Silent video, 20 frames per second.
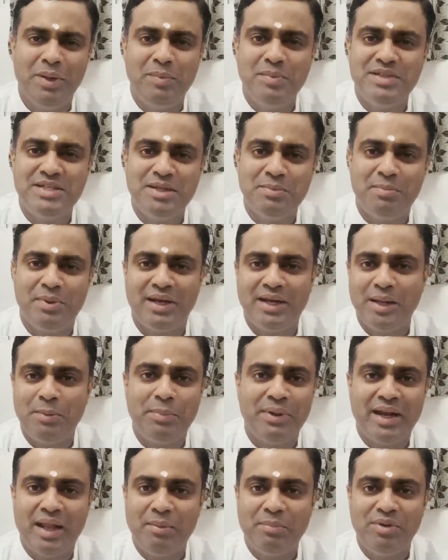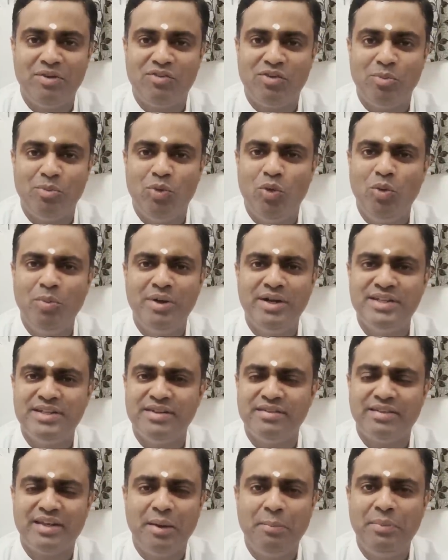maybe she picked up an apple from home and she
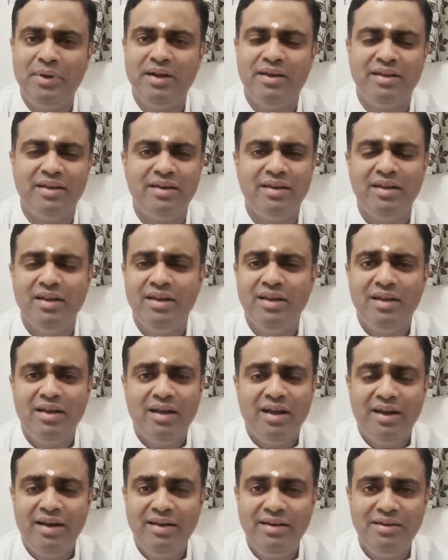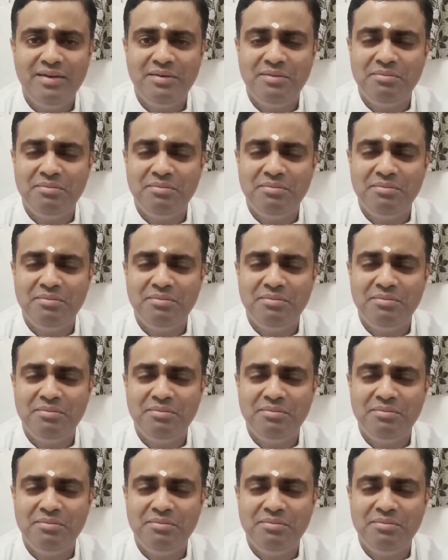has kept it here and